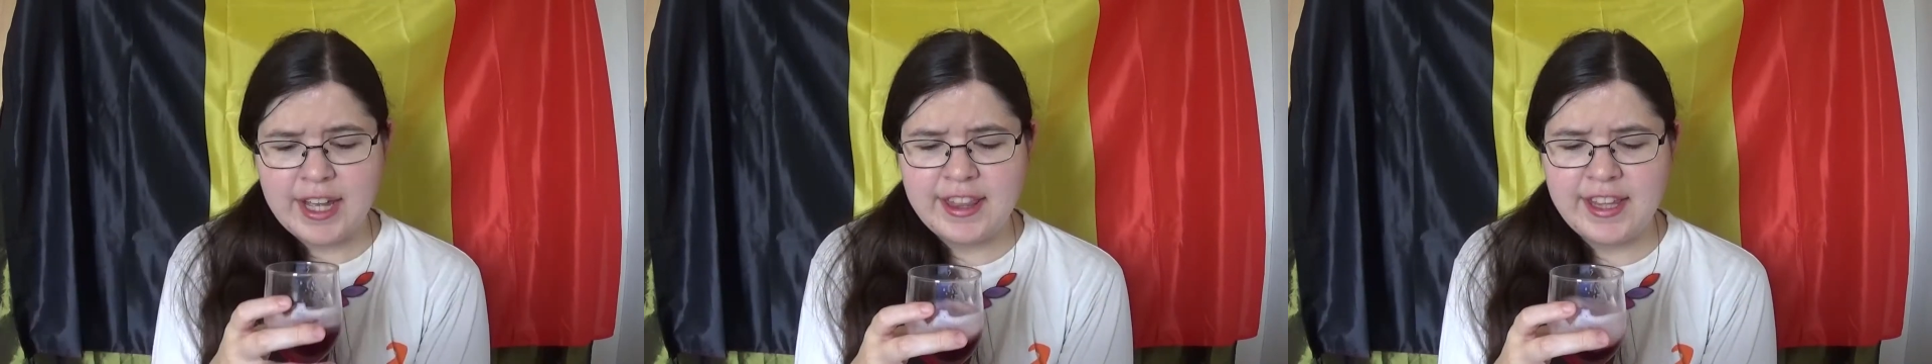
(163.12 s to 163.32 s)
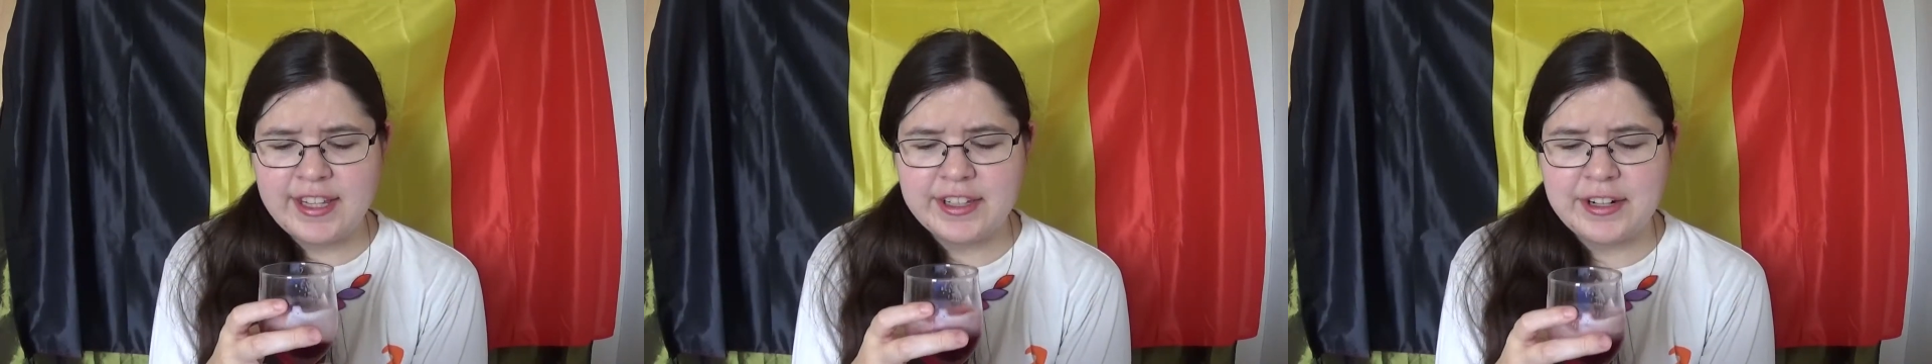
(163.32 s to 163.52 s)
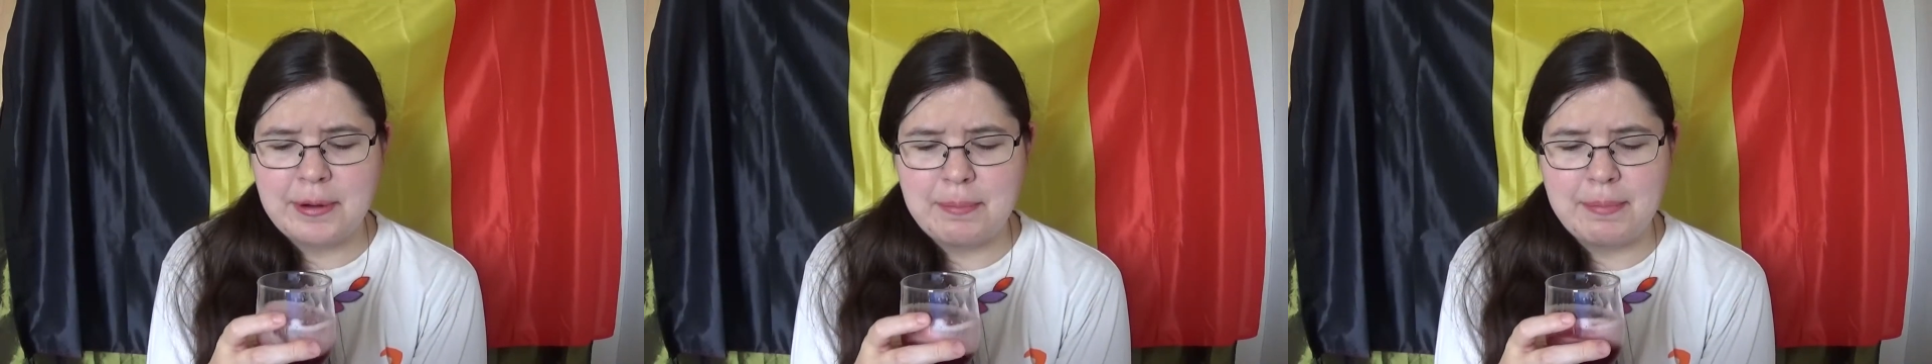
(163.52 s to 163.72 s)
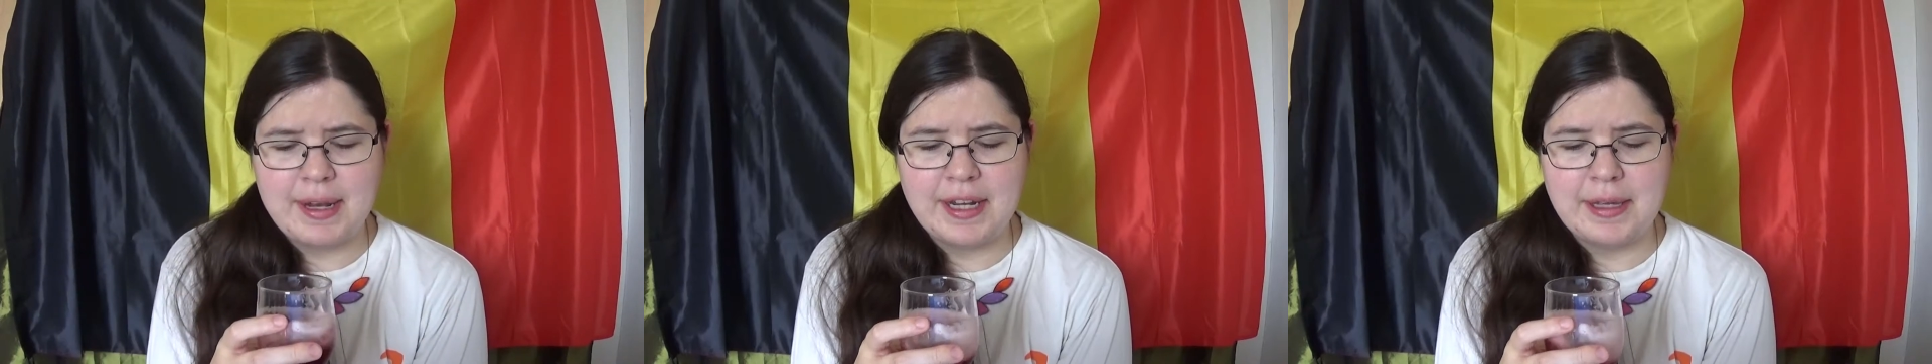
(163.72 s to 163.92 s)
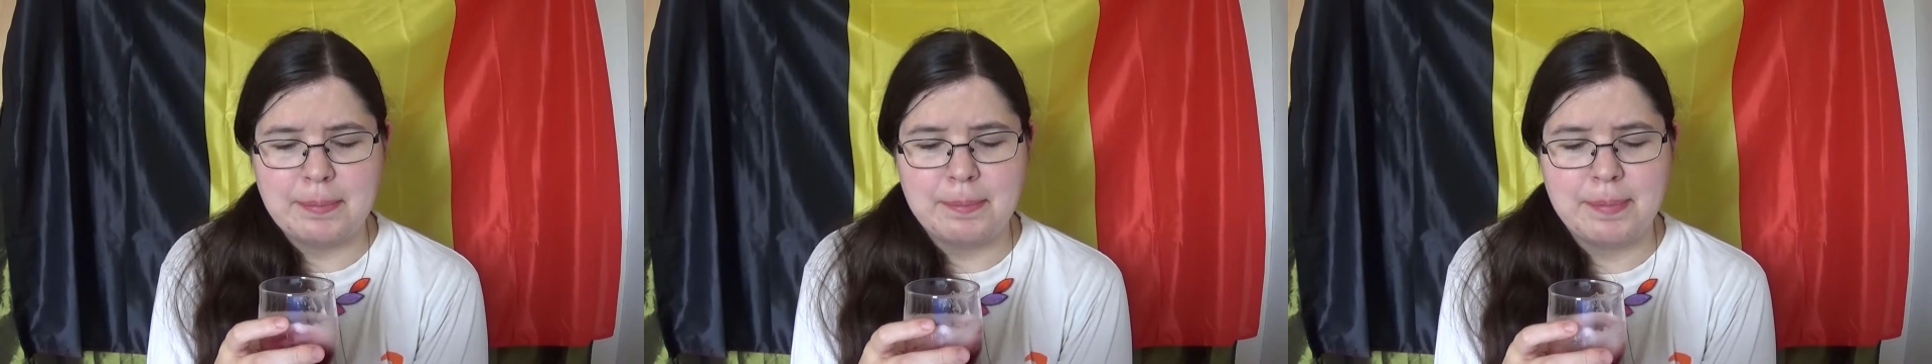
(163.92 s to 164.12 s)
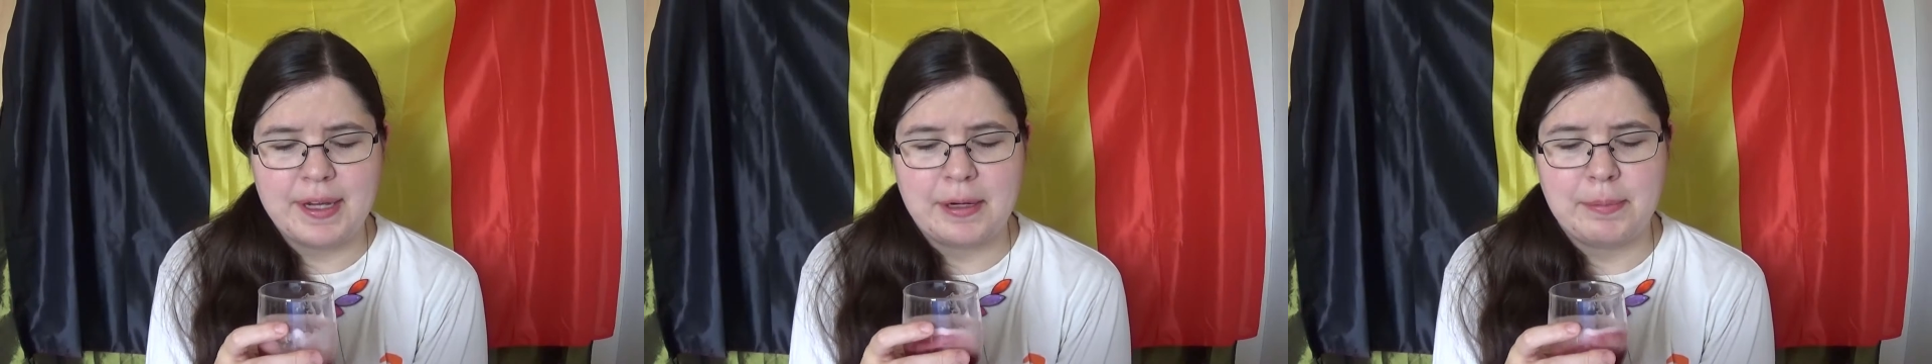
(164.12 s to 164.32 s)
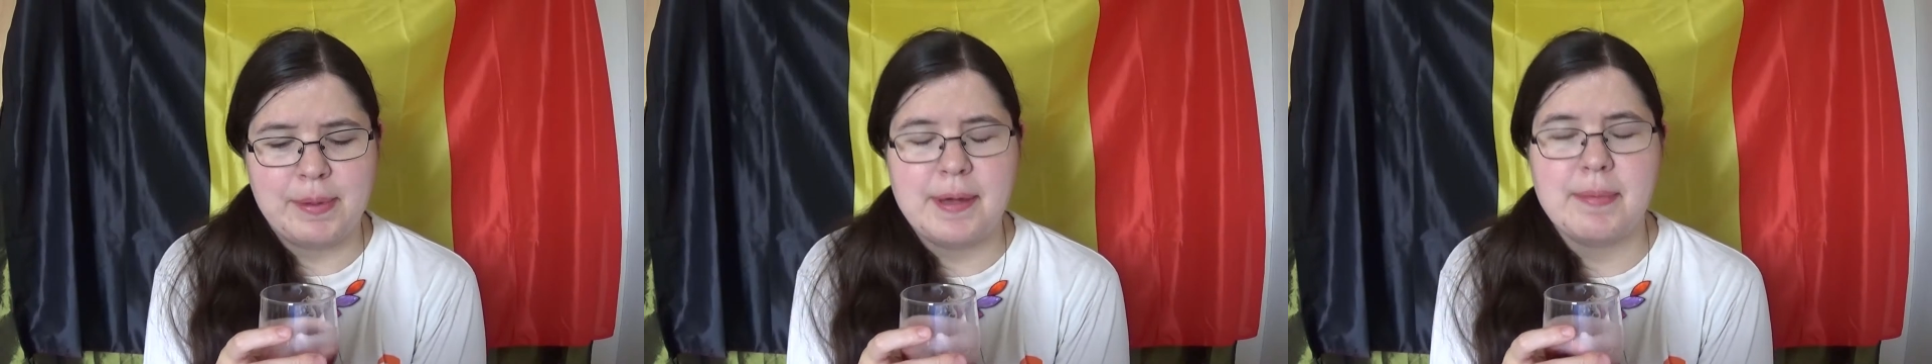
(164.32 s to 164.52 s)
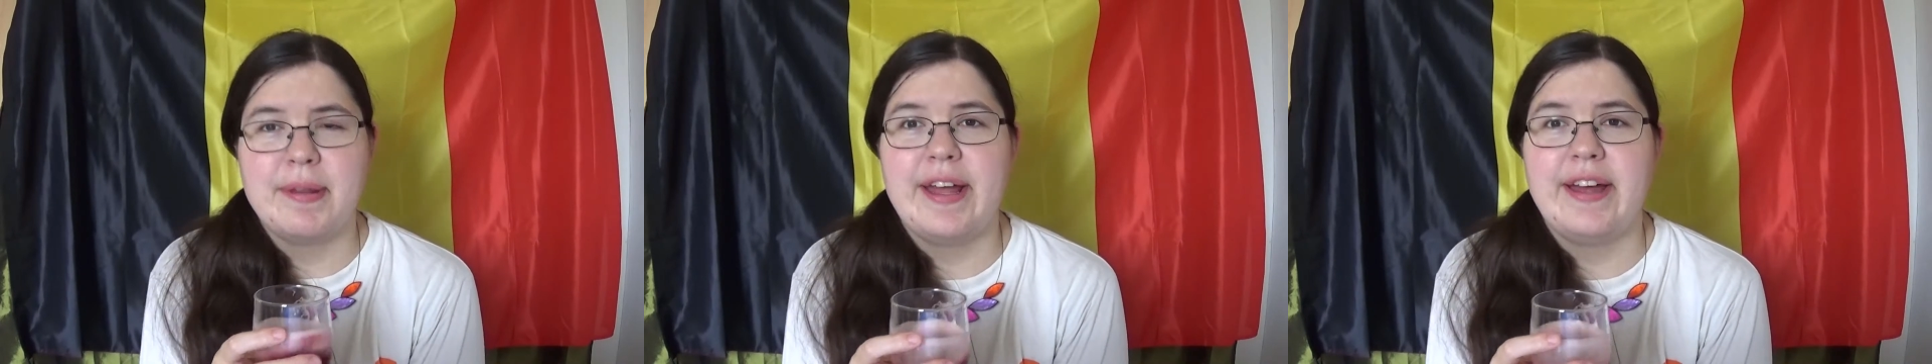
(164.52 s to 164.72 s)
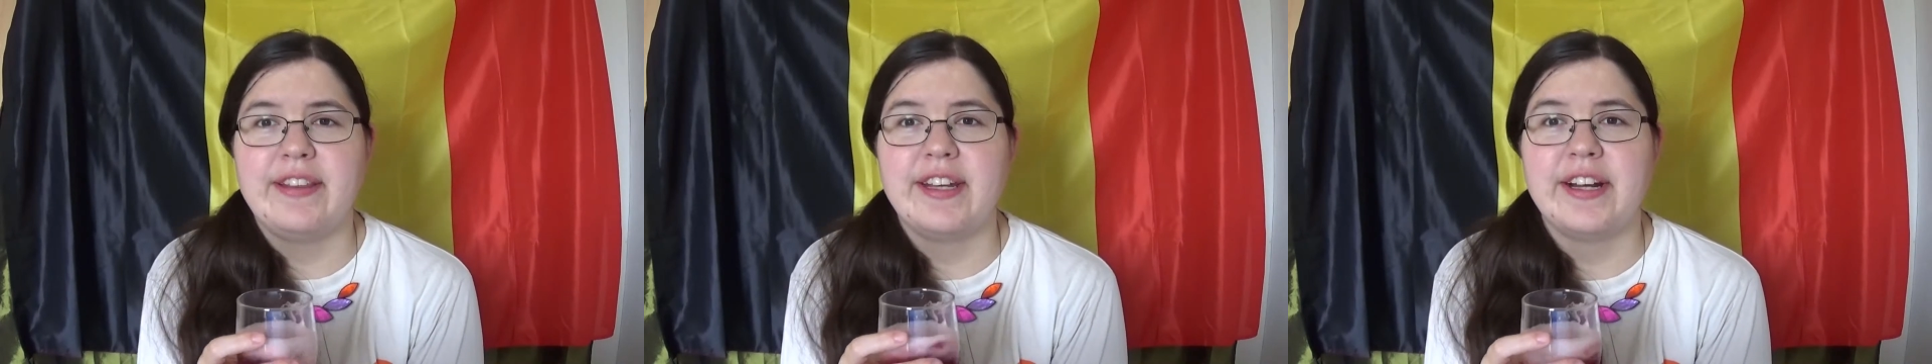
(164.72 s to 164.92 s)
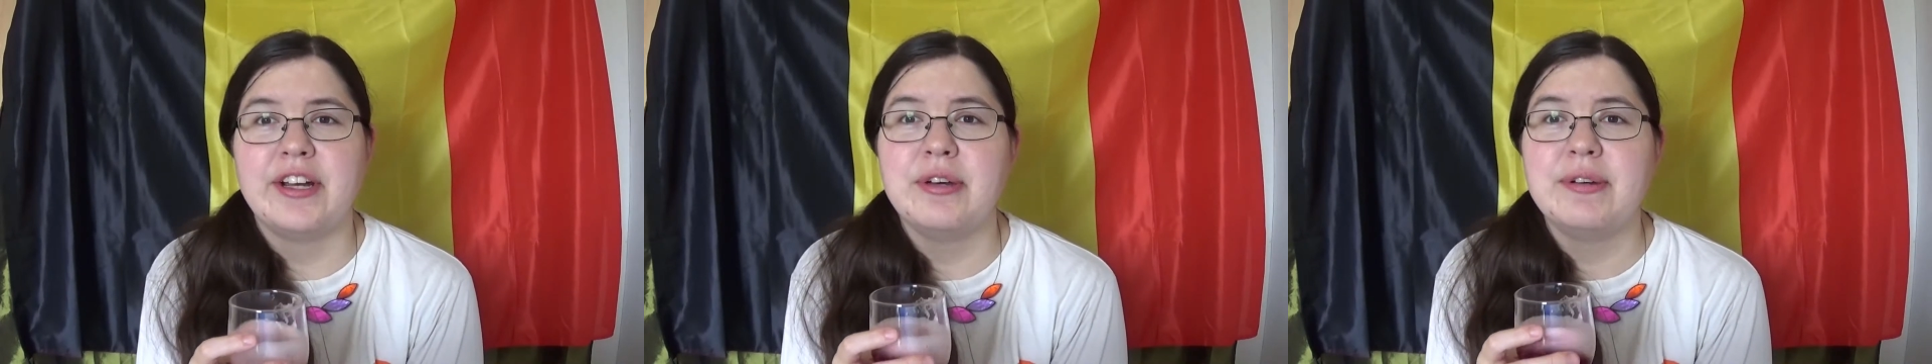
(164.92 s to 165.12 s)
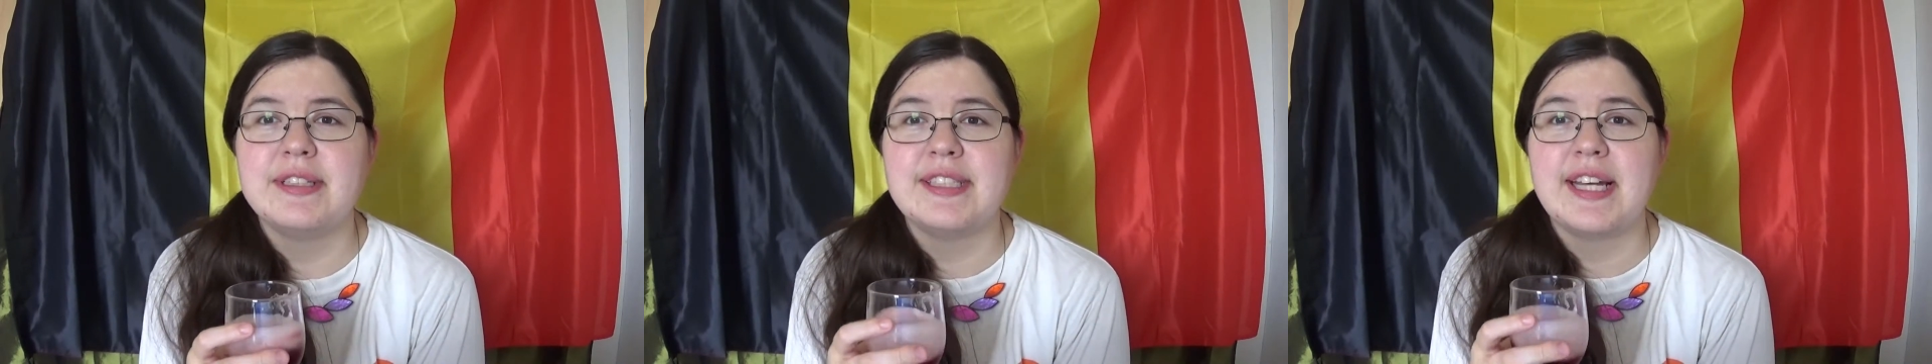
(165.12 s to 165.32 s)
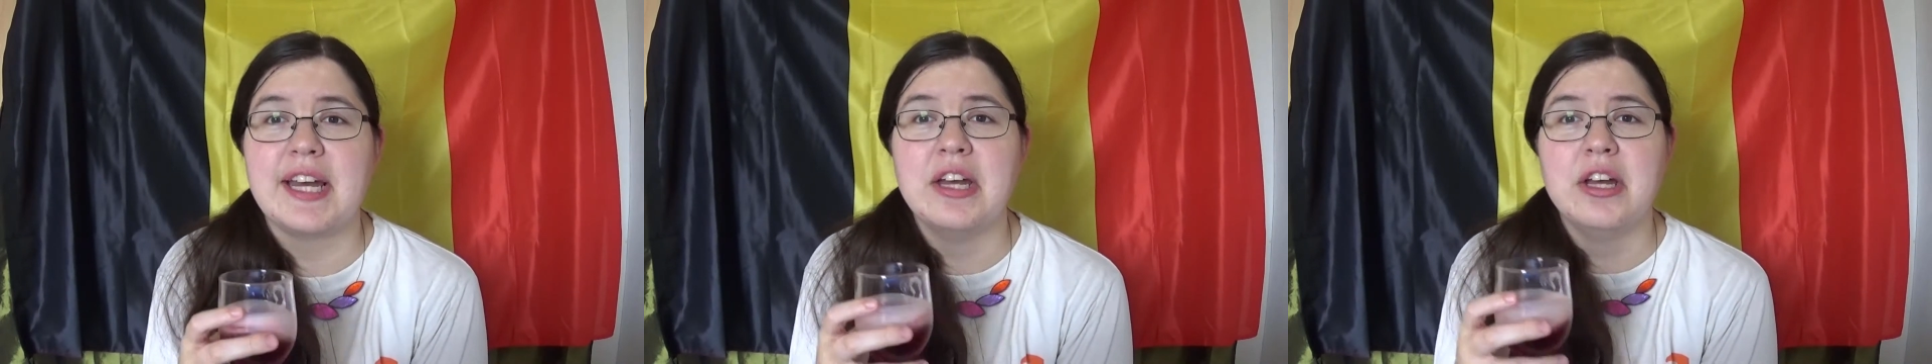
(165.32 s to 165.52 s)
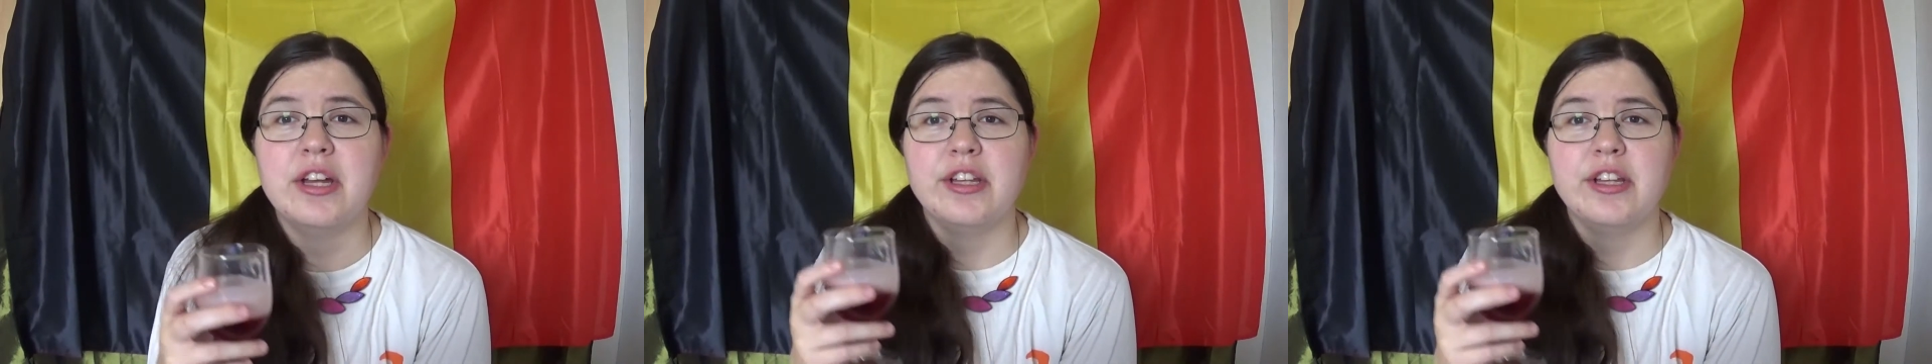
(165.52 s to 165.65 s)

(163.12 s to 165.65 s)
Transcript: think there are many beer people out there who would say,